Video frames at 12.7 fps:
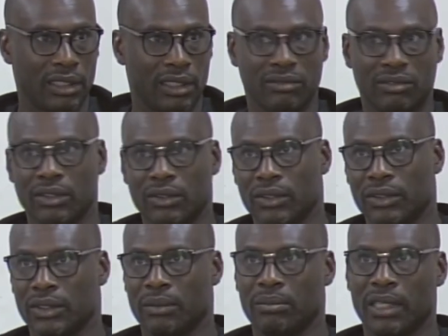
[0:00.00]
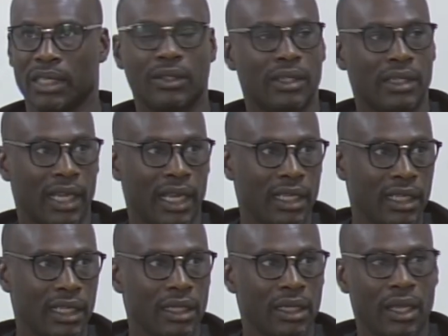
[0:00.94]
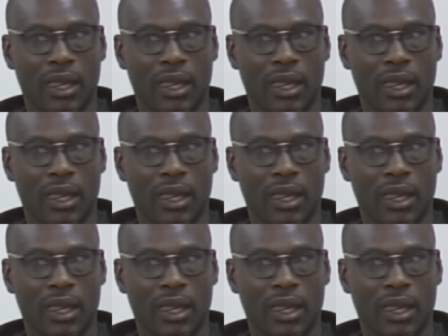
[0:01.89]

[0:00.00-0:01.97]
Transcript: even though some may not like it.